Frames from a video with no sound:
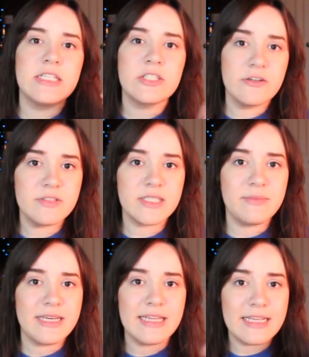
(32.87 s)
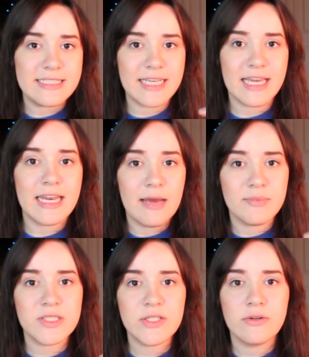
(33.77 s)
deserves to be the second
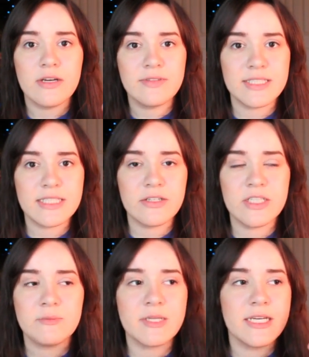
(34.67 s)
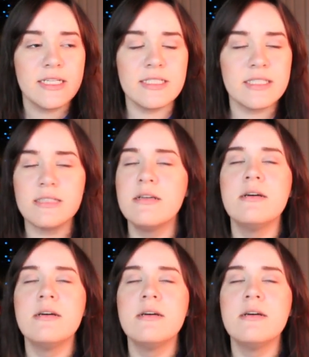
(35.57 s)
episode of this series because,